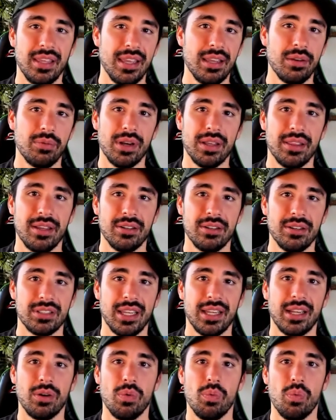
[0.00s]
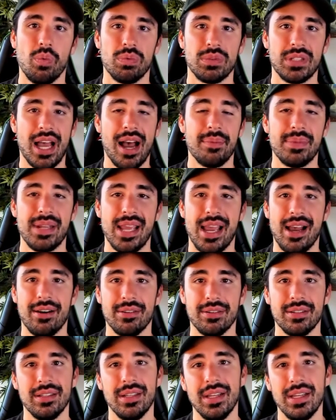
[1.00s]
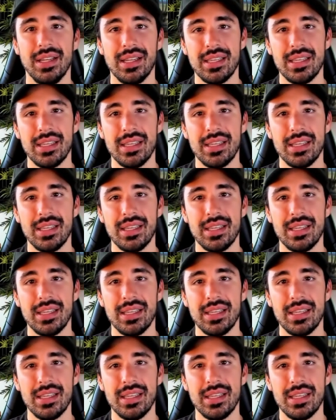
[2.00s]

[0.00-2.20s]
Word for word: thing where there's like a top down,